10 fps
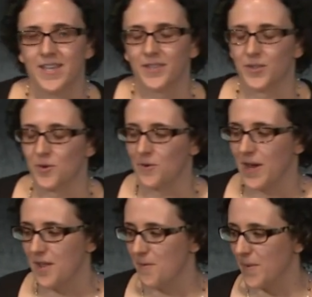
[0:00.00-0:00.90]
So
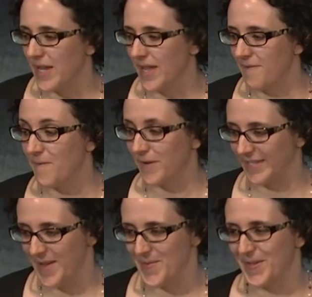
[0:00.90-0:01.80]
we, for
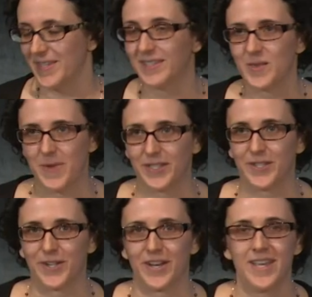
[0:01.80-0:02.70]
example, this
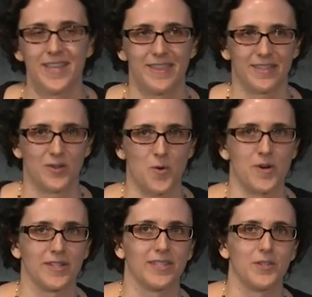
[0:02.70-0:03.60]
semester, this
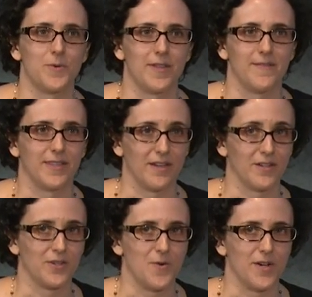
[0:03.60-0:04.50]
course, the 211
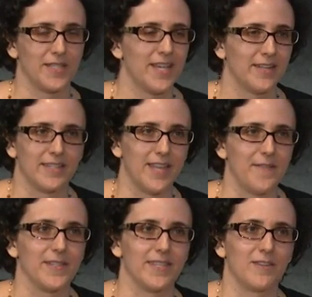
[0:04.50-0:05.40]
large course, doesn't
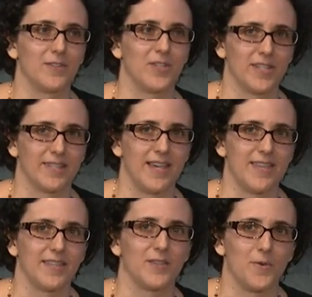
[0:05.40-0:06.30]
have a single GSI
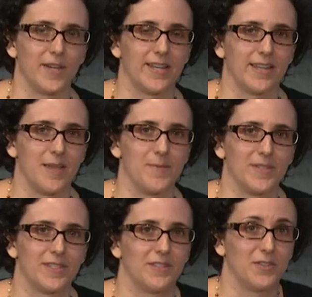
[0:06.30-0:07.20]
that's an organic
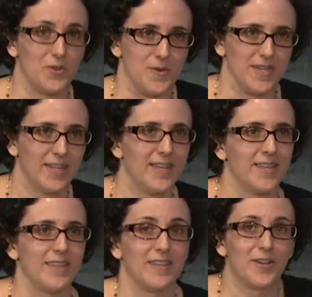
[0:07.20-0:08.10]
chemist student.
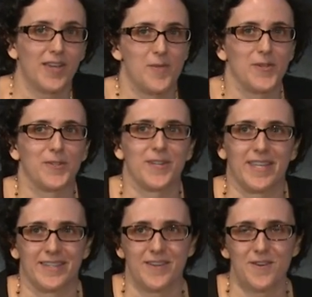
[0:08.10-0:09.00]
They took chemistry
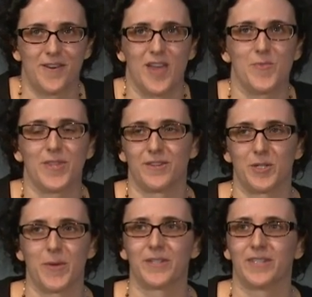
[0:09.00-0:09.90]
as an undergrad, but their
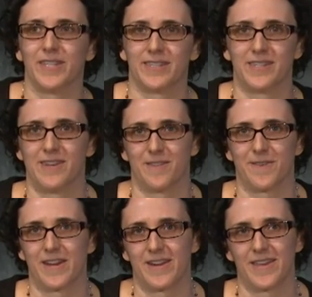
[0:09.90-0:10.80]
specialty is in another
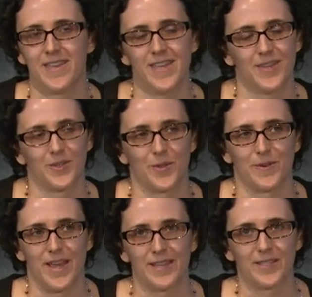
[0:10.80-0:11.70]
area. So
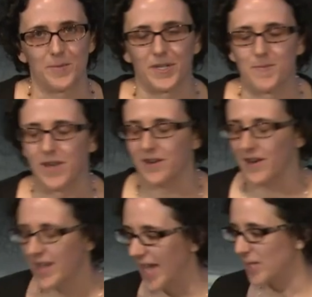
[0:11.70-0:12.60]
they're not subject
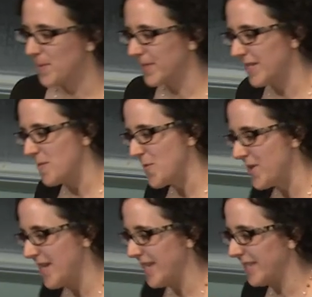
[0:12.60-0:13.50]
matter experts anymore,
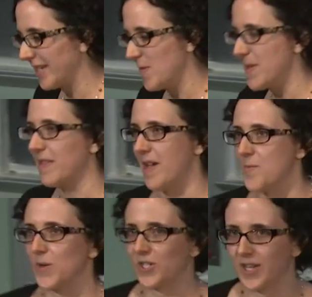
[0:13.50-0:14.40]
and it's gonna be a lot
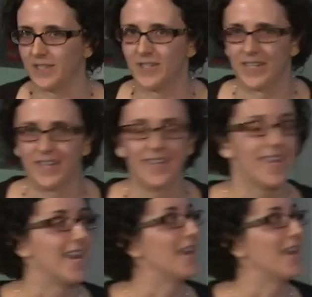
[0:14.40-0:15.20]
more challenging. And I